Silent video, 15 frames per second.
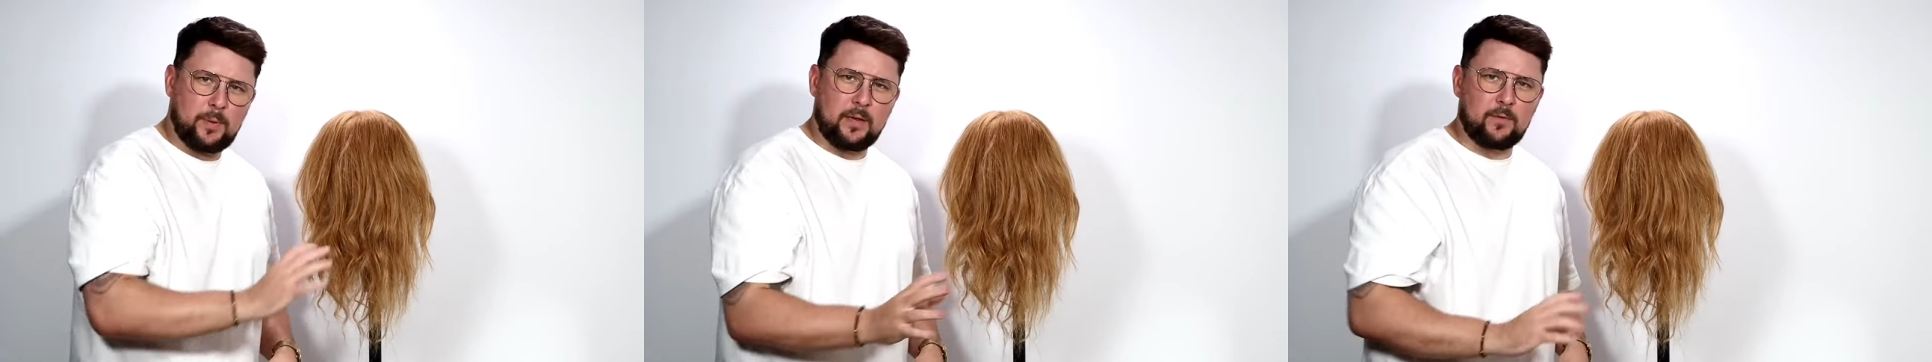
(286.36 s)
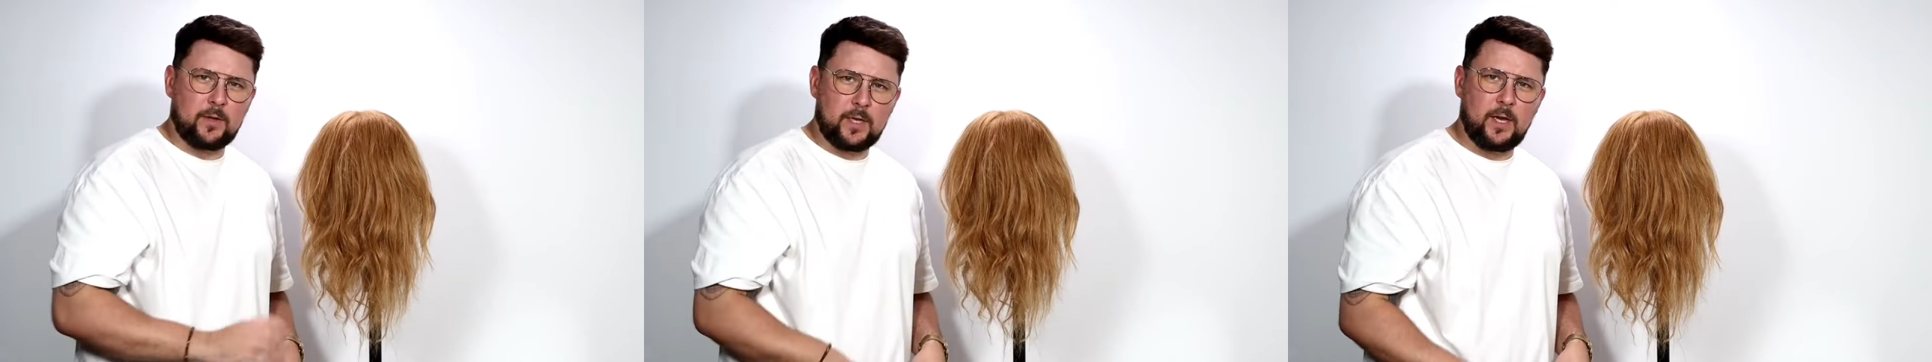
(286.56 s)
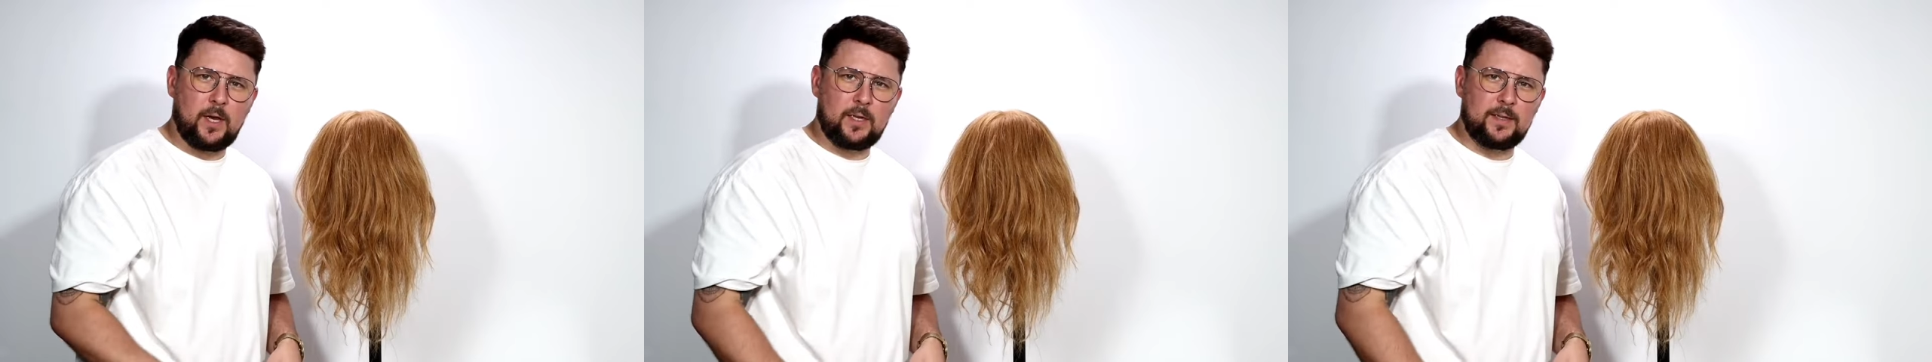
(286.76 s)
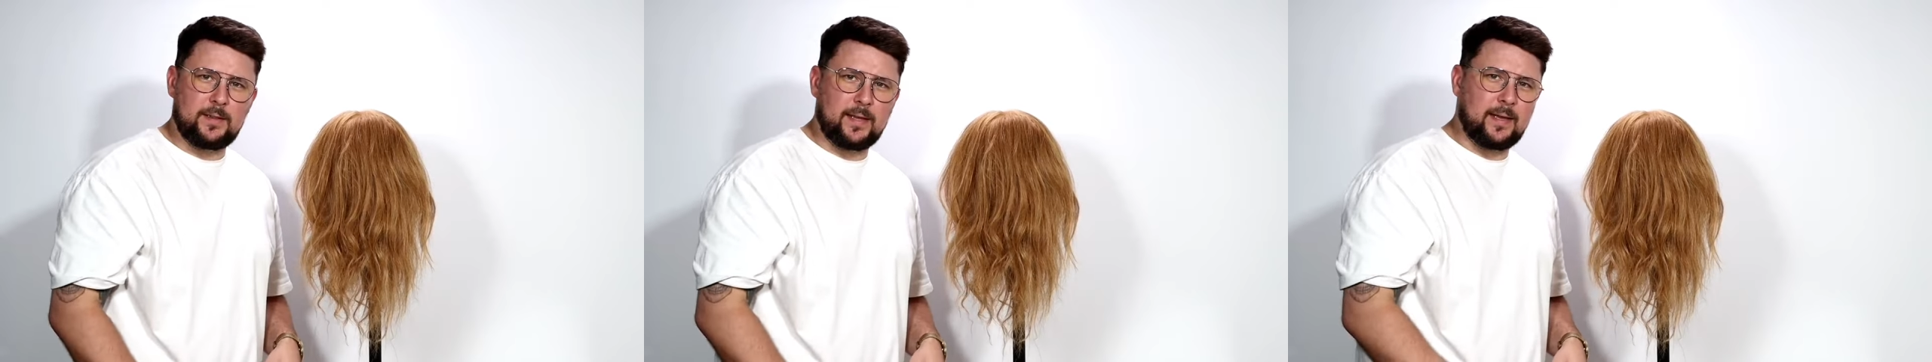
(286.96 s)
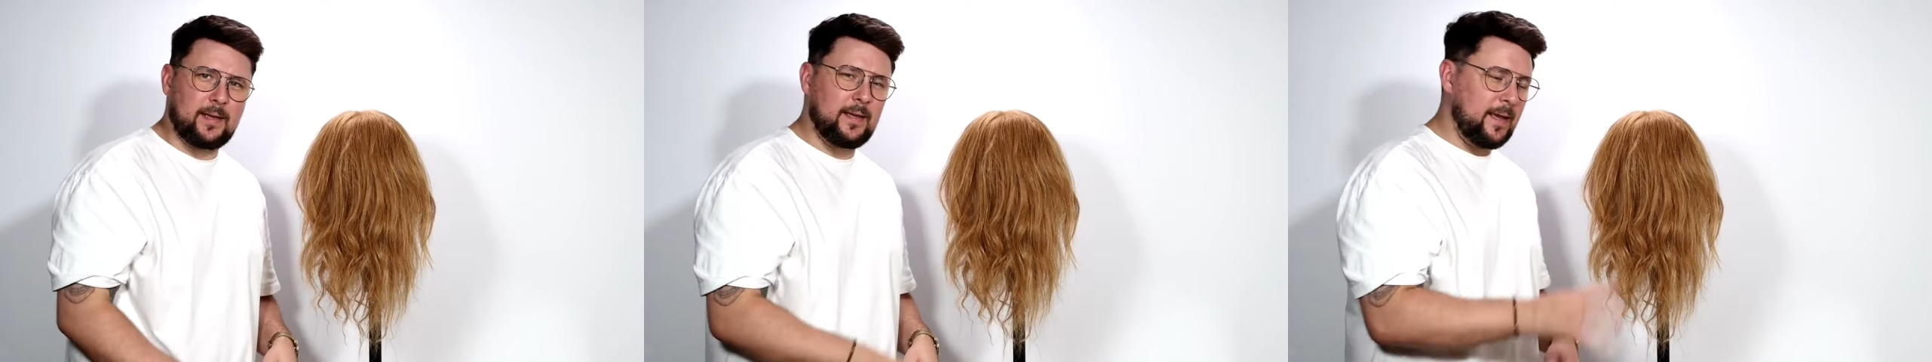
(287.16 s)
put a bit of a curl
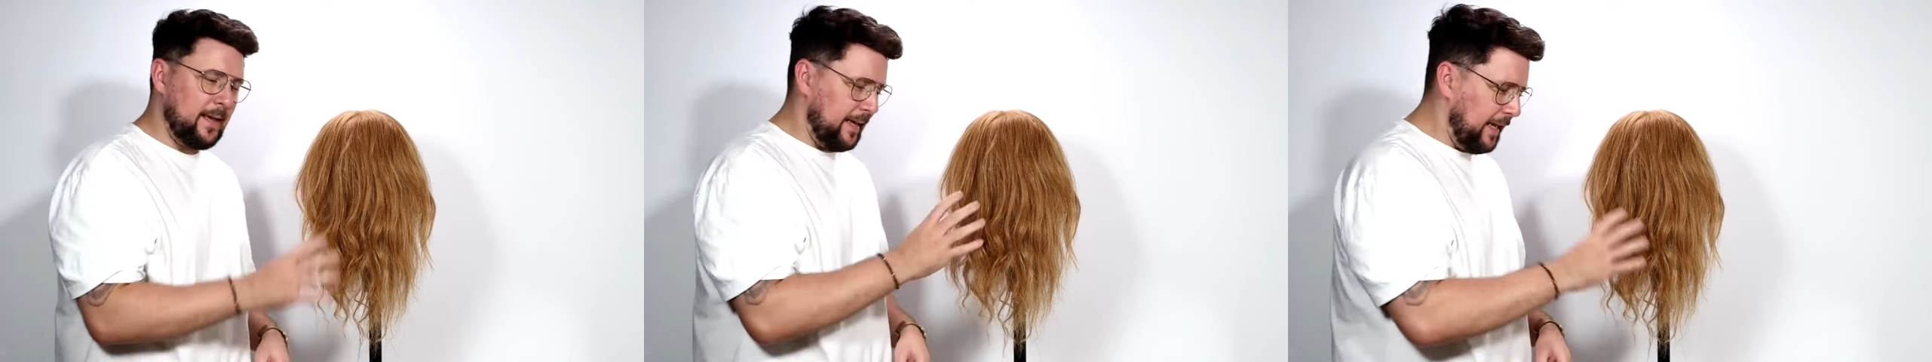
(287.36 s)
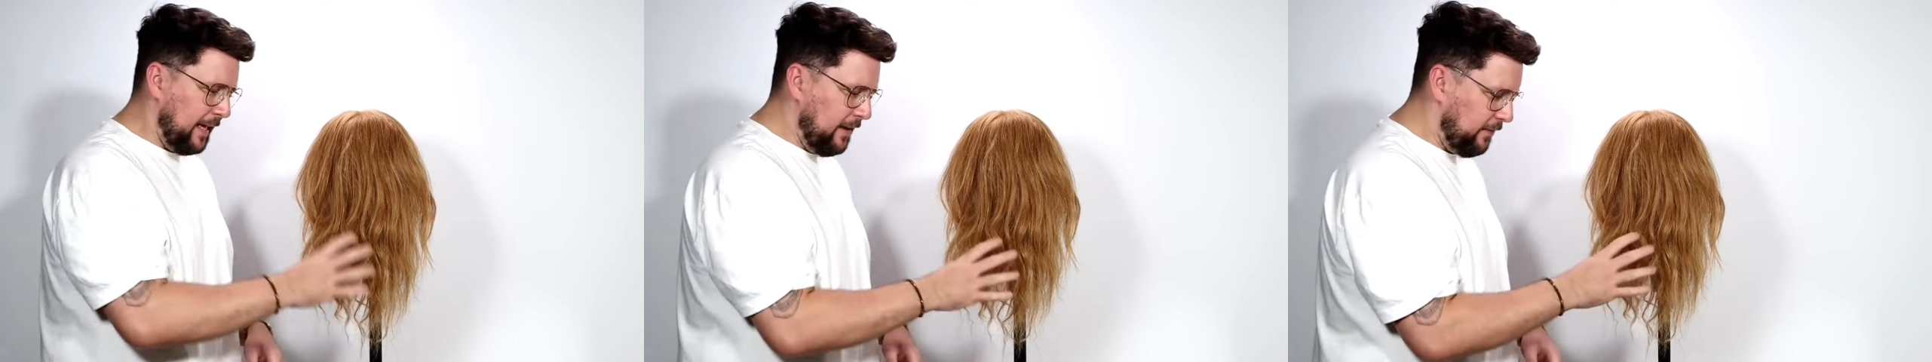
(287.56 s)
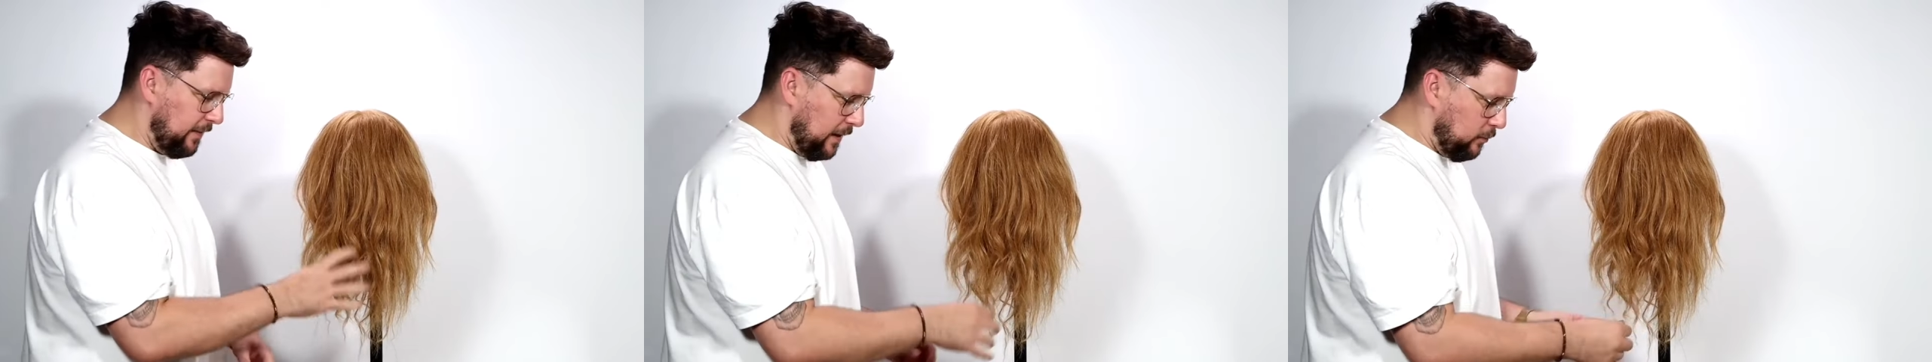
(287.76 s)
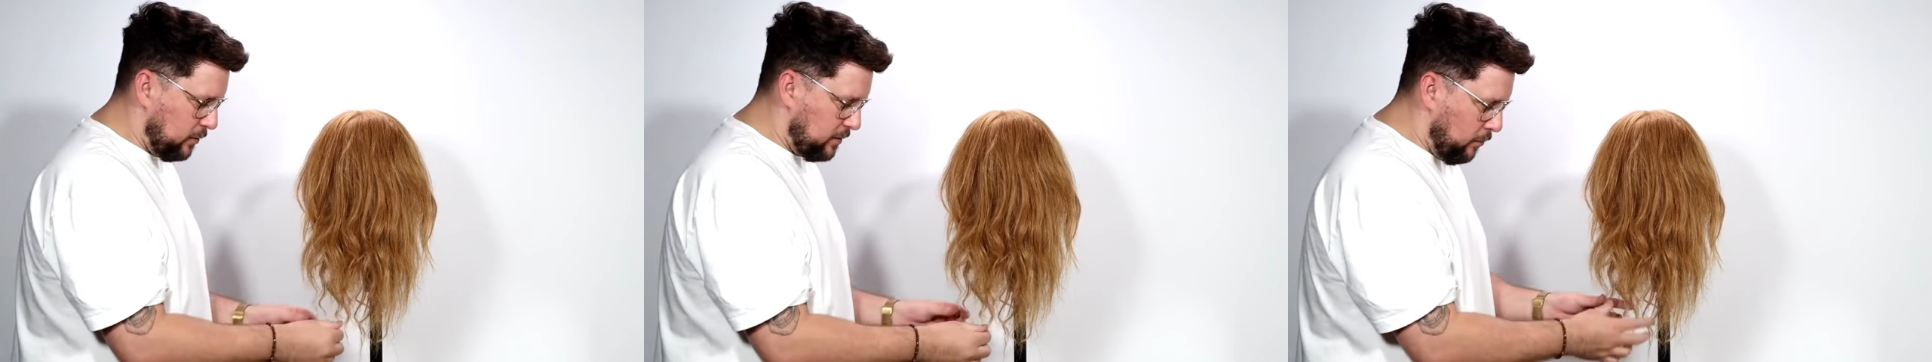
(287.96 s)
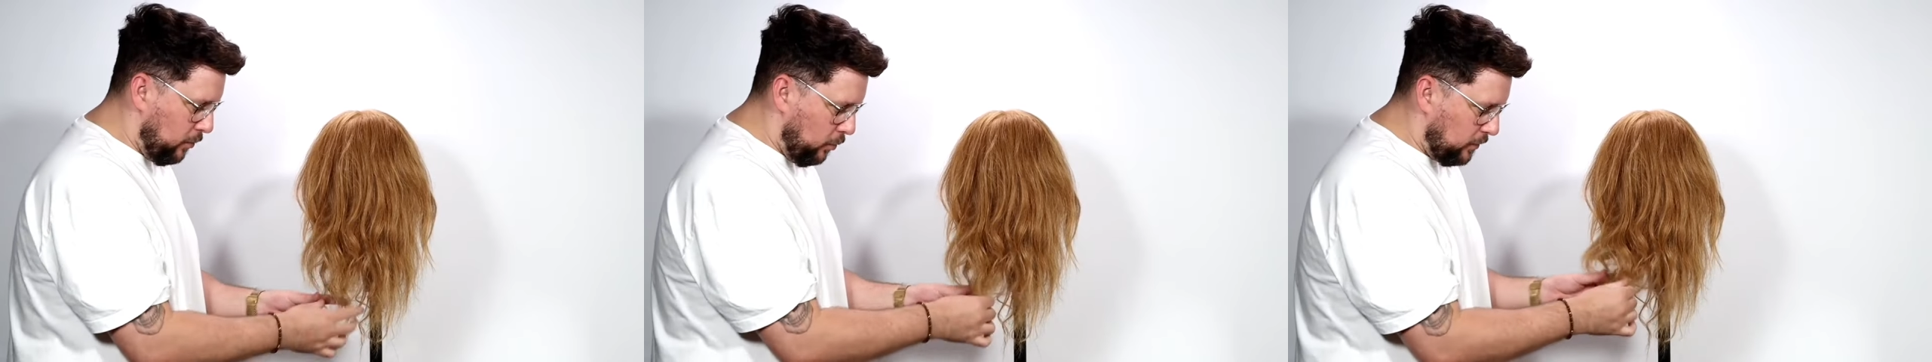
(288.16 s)
in there. If
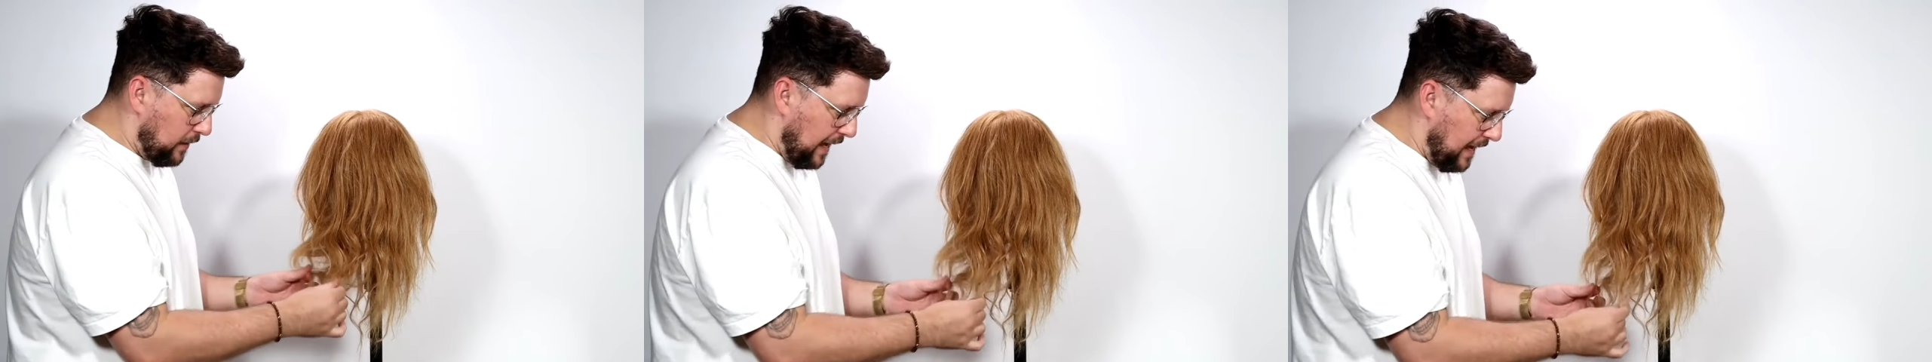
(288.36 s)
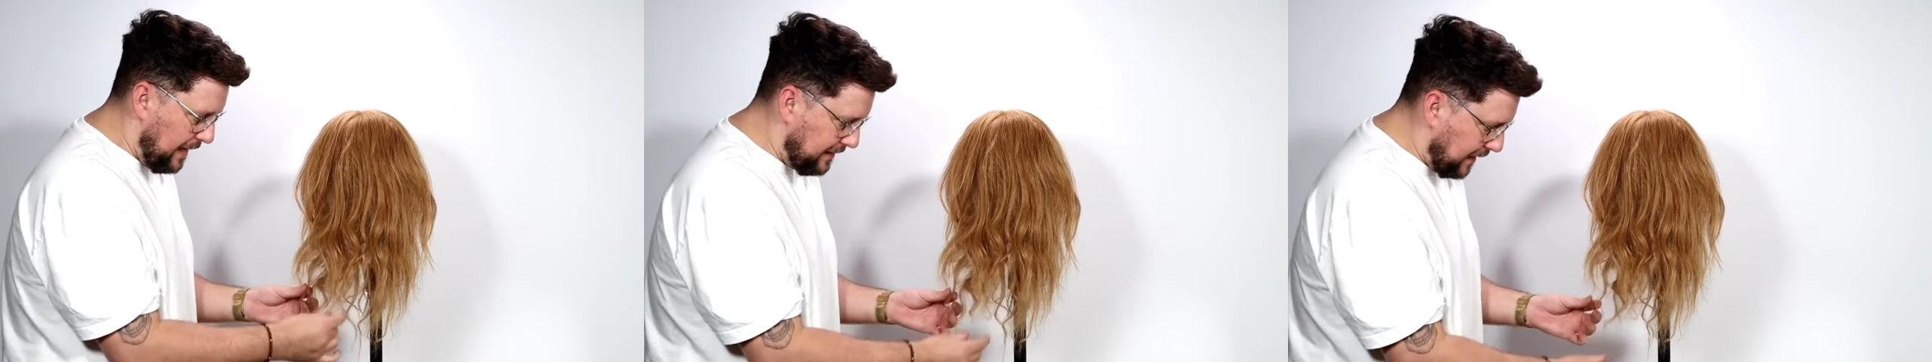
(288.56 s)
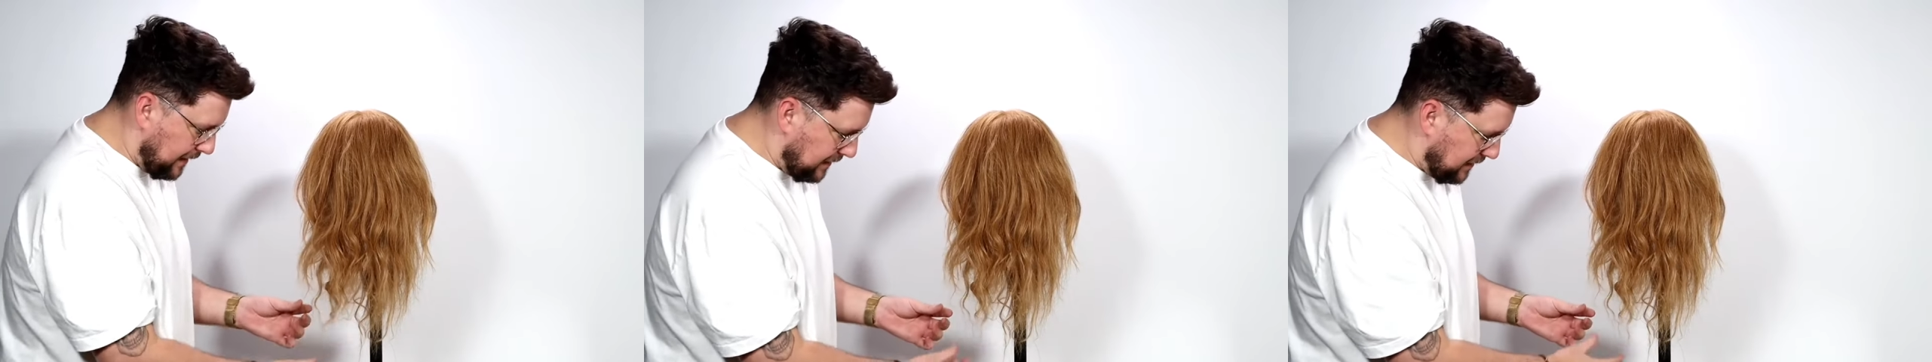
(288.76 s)
there was more hair